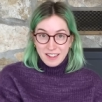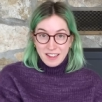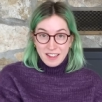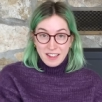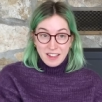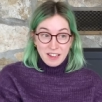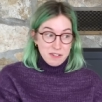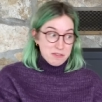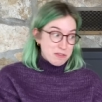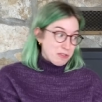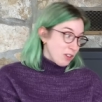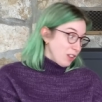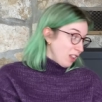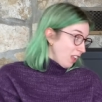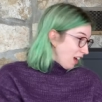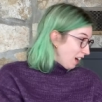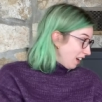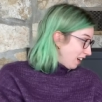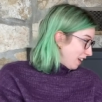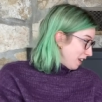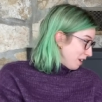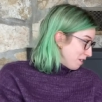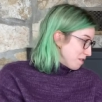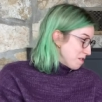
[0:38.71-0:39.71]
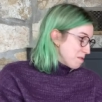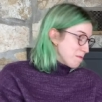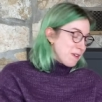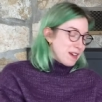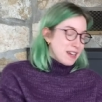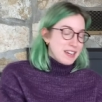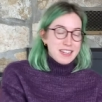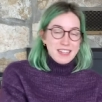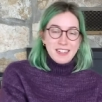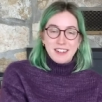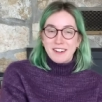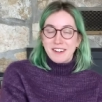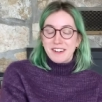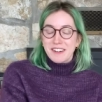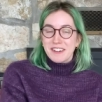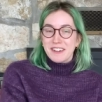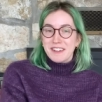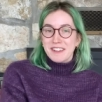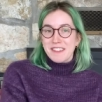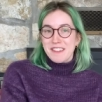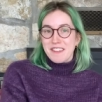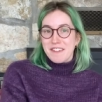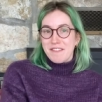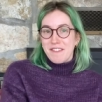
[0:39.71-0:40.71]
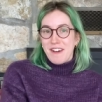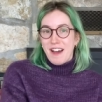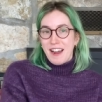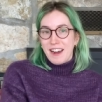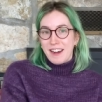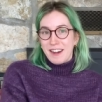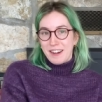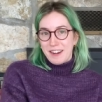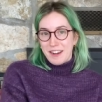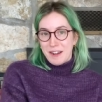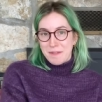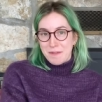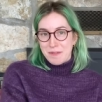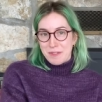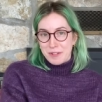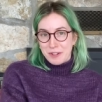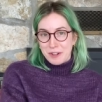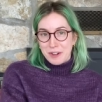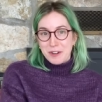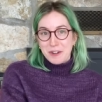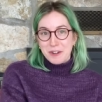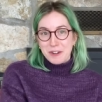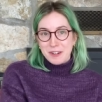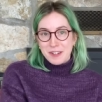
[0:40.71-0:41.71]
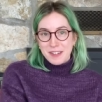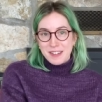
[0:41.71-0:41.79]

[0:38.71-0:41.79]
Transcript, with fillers: If we're lucky, we might hear the fire come through,